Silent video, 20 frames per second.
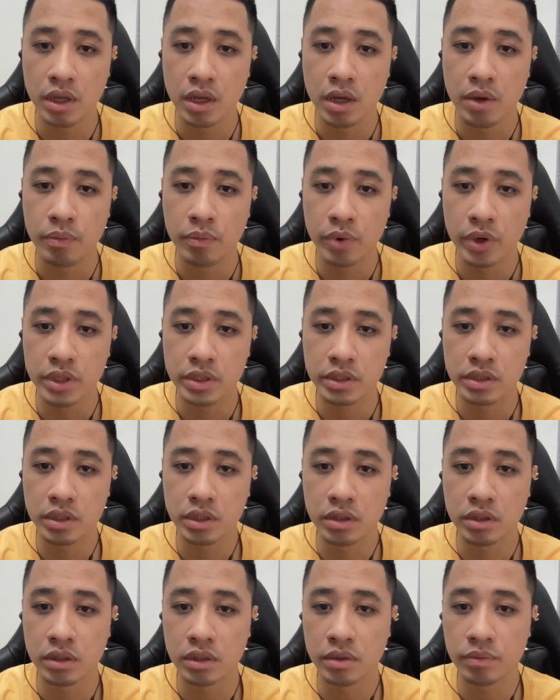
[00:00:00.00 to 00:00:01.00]

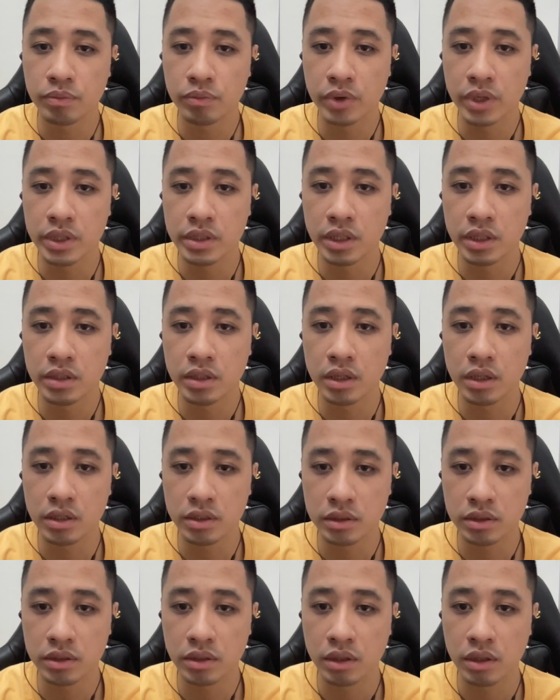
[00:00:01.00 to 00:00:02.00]

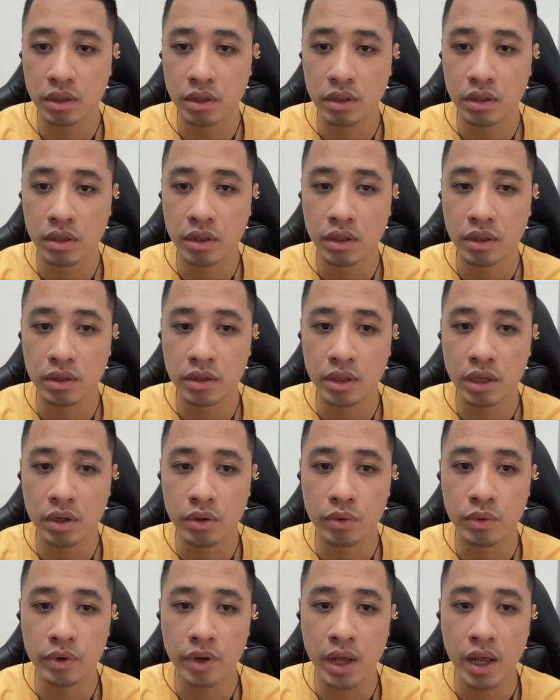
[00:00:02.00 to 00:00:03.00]
prisoners that
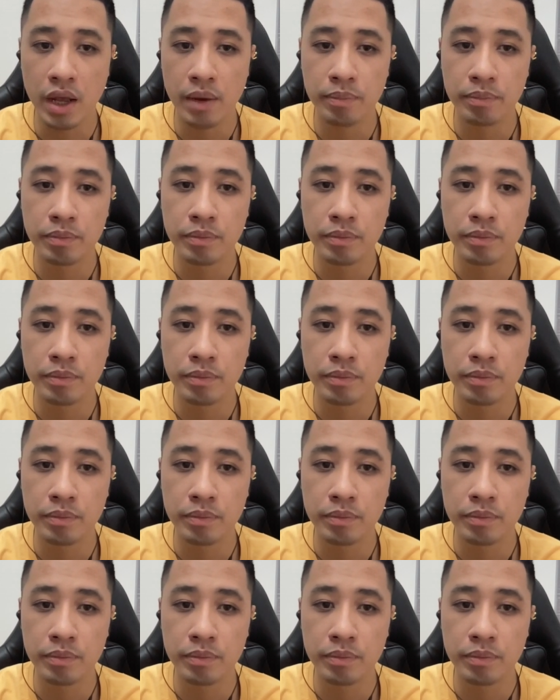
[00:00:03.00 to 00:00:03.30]
would have